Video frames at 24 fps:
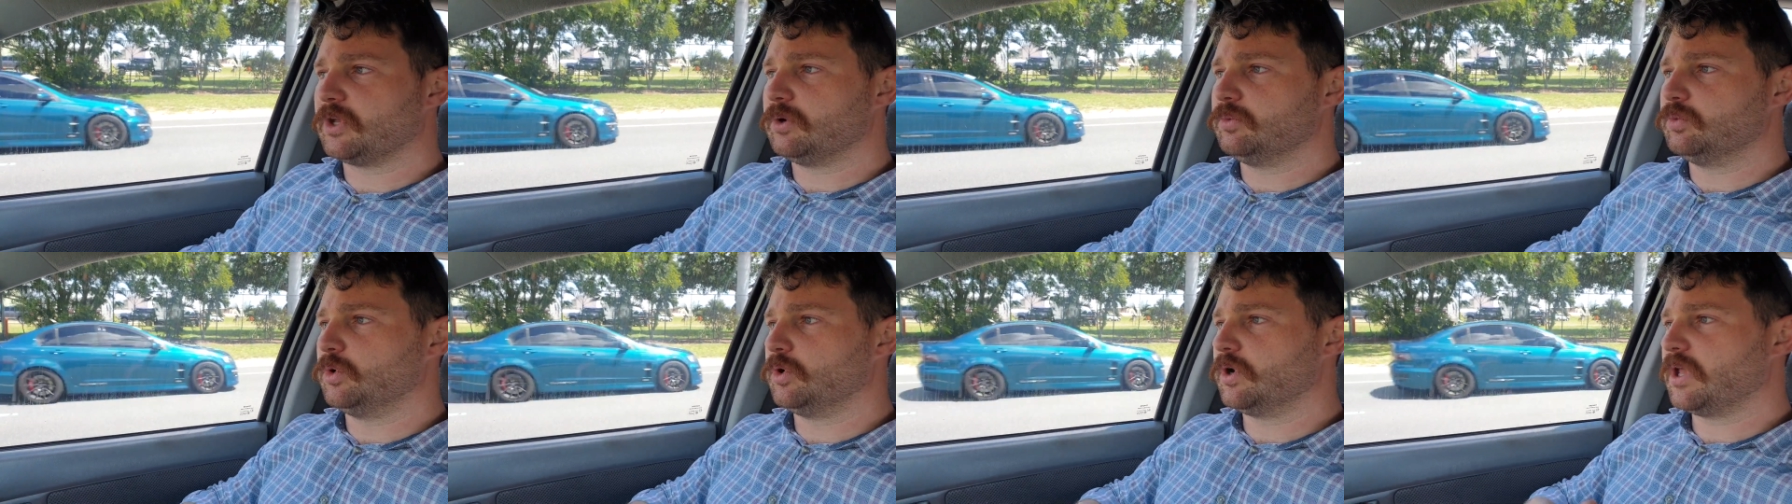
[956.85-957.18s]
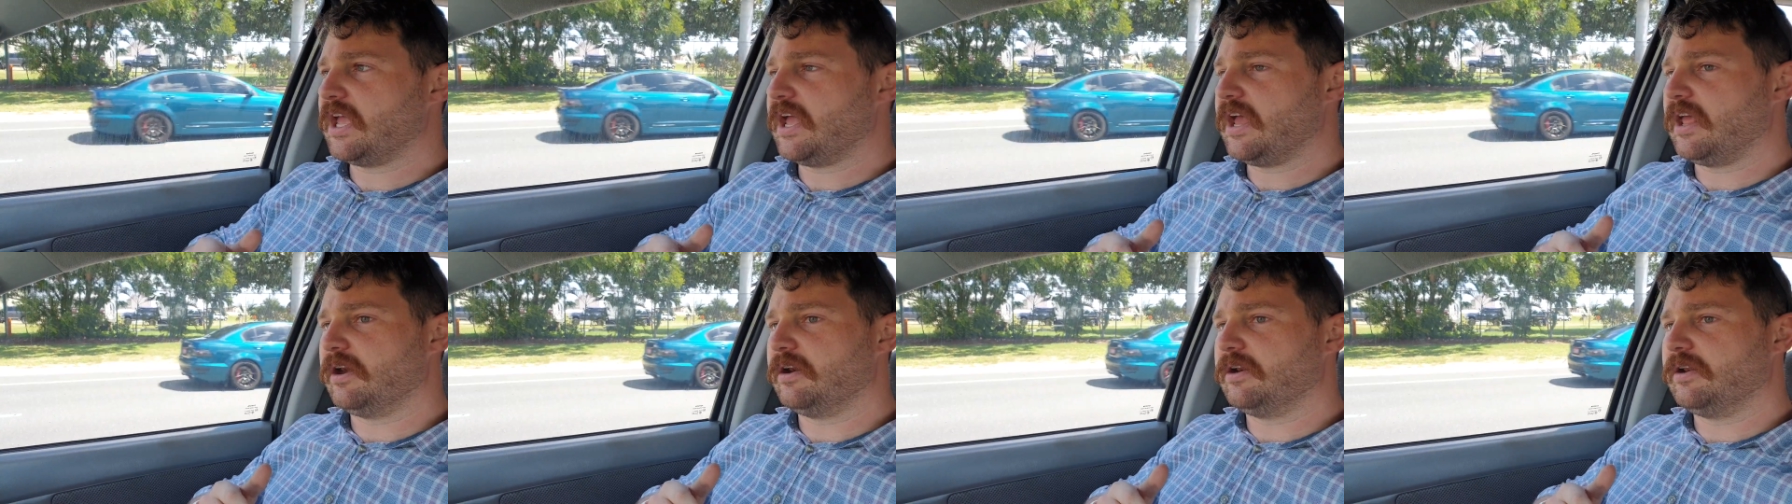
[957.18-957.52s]
We'll
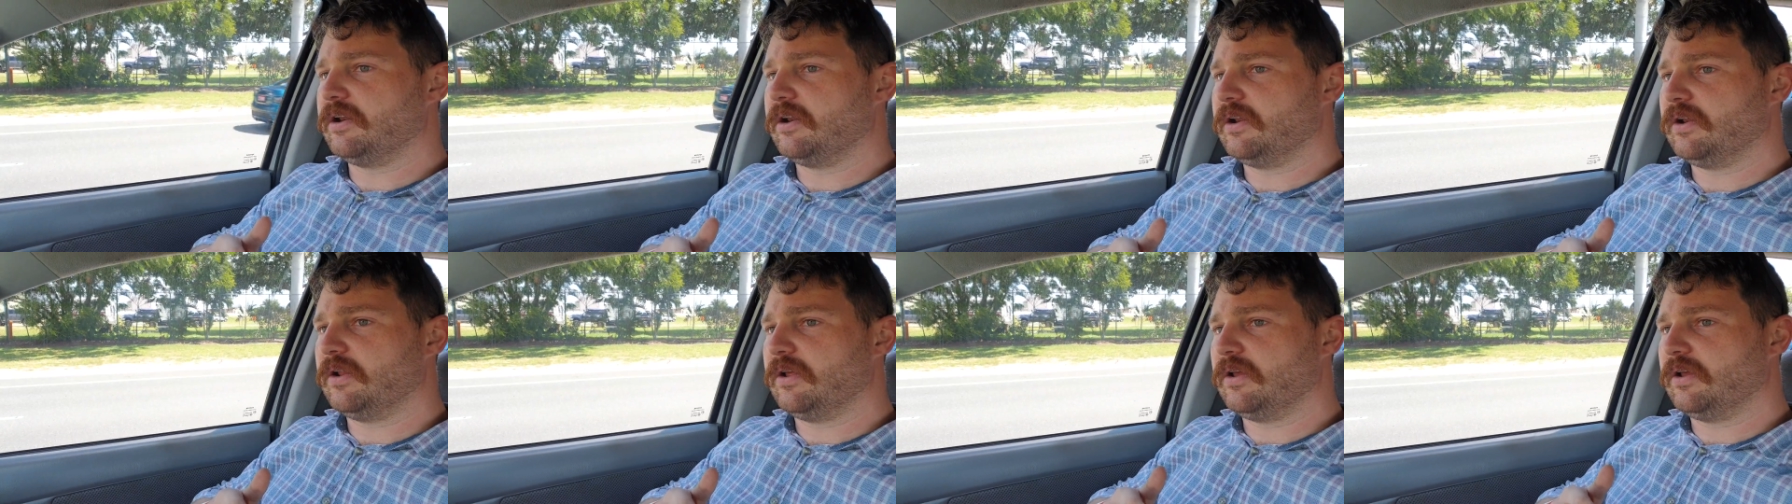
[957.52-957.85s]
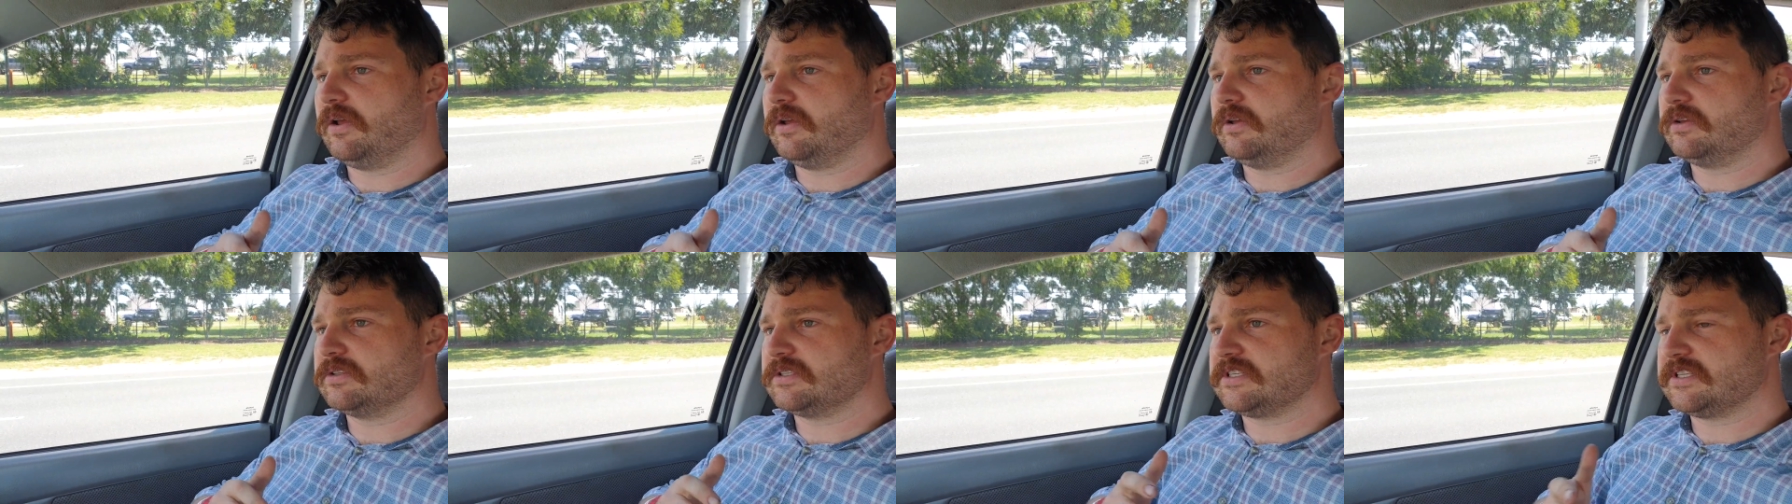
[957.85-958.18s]
get
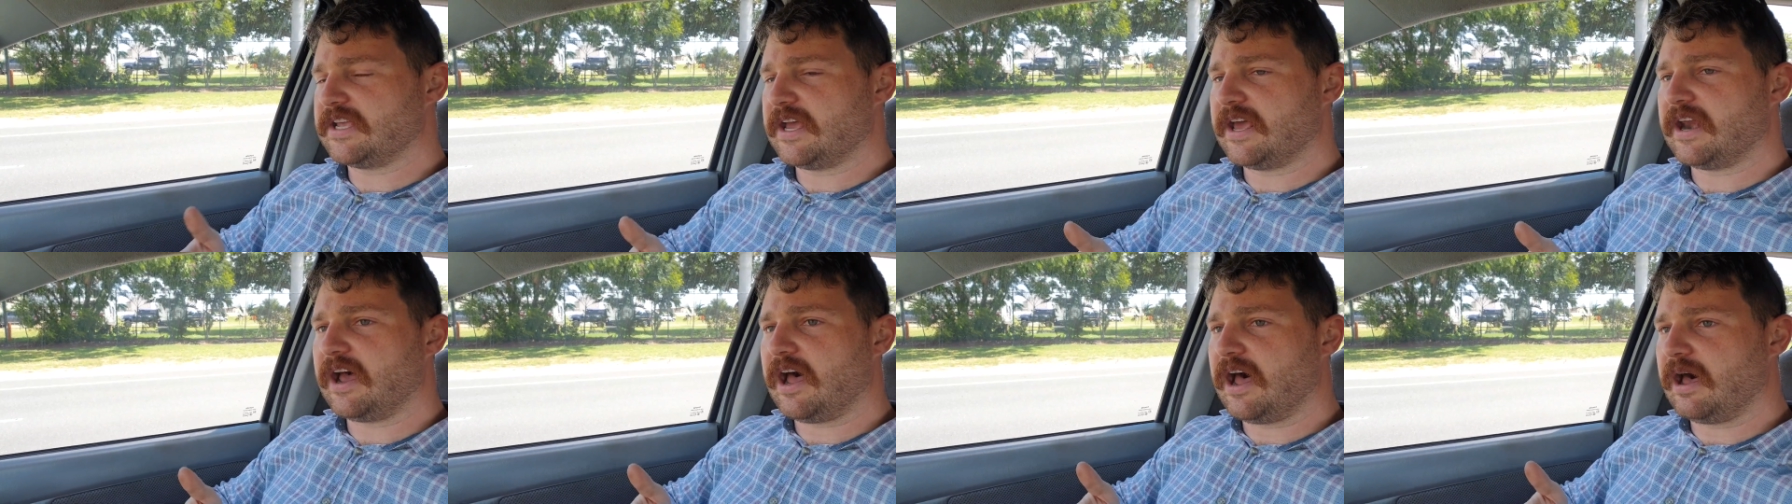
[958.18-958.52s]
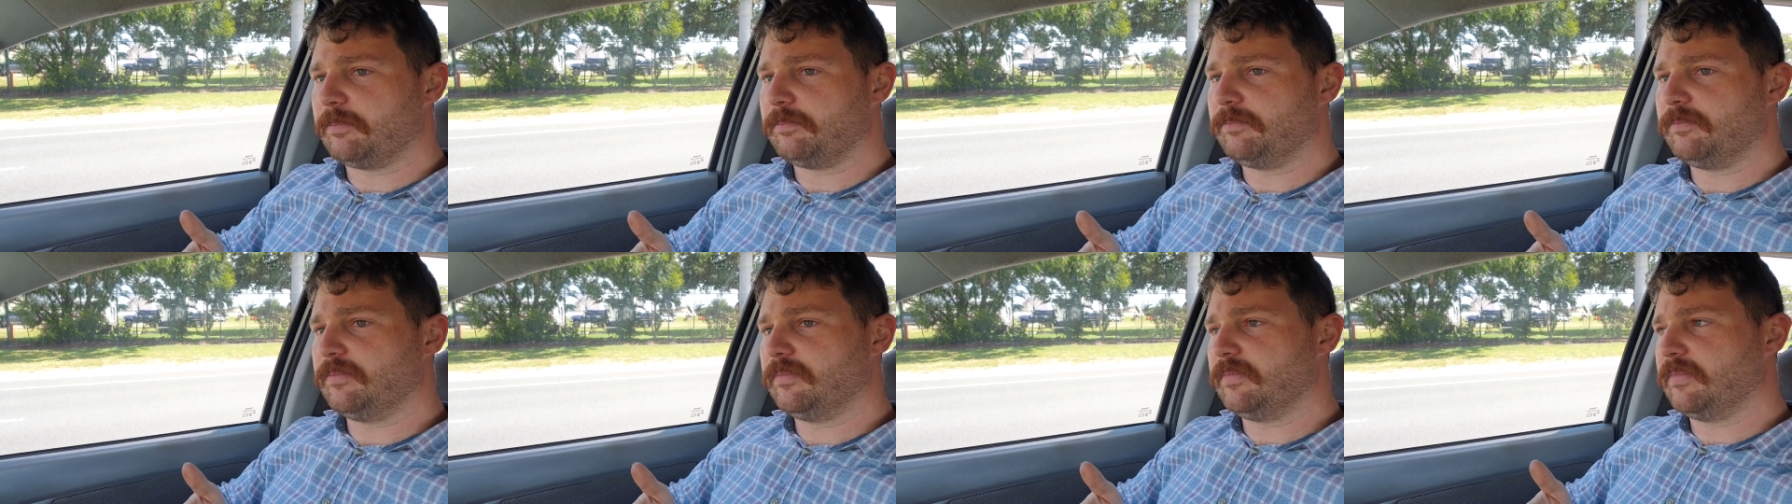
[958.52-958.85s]
set
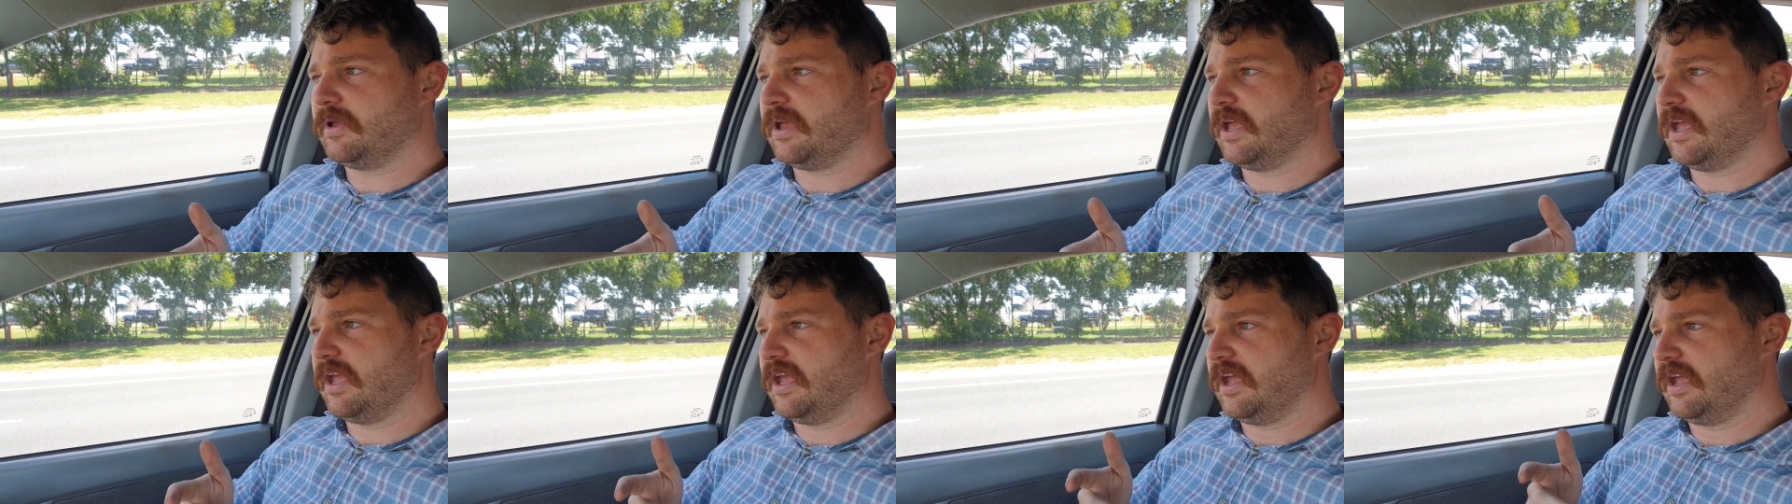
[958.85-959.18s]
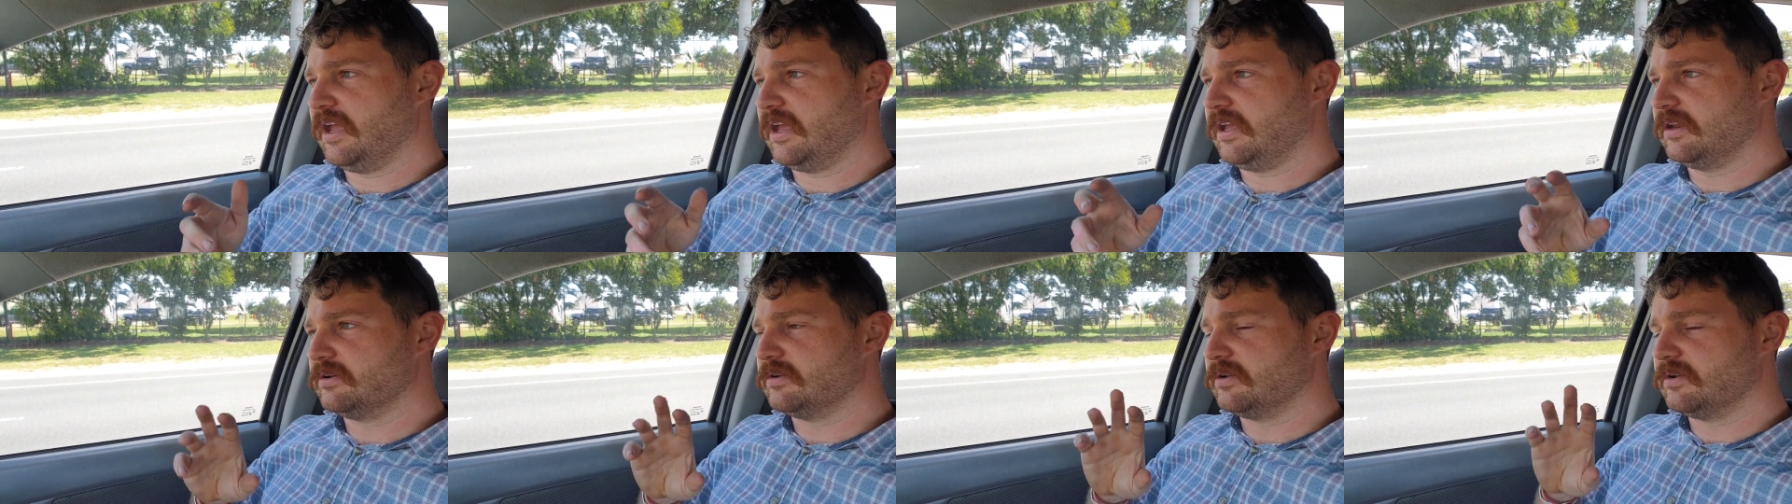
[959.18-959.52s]
up
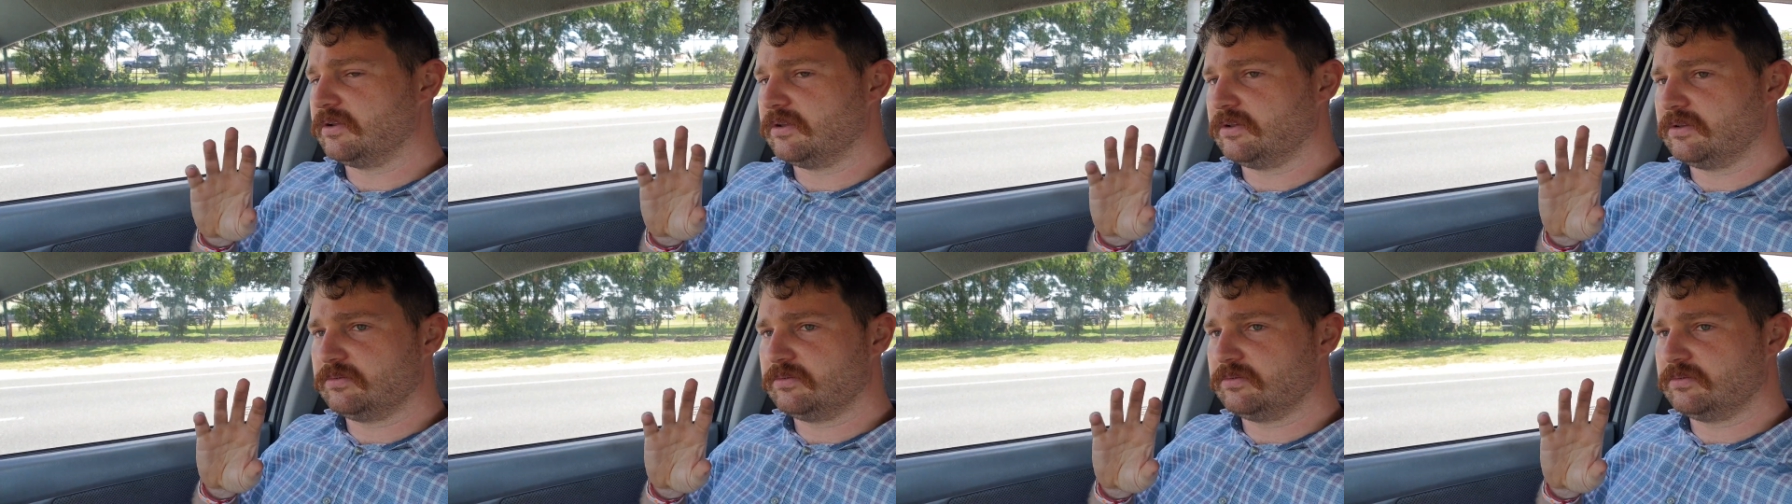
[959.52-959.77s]
and